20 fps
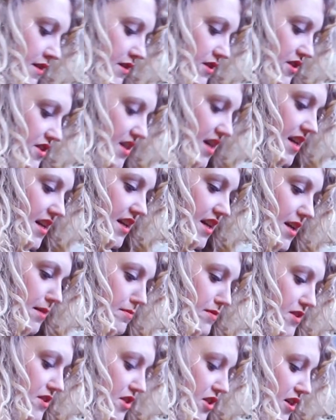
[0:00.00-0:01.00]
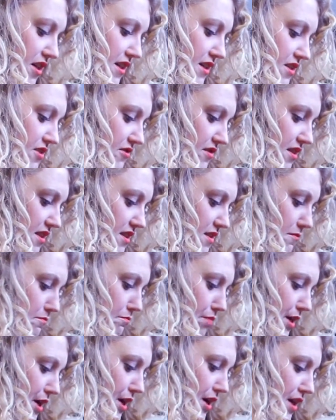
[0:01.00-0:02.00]
Just kind of keep stirring so it doesn't
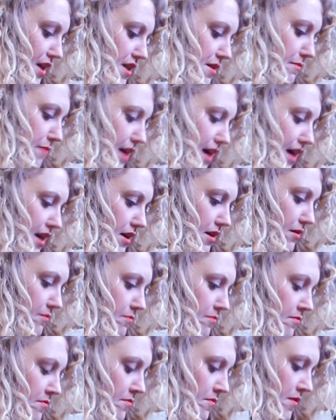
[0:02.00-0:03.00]
burn on the bottom.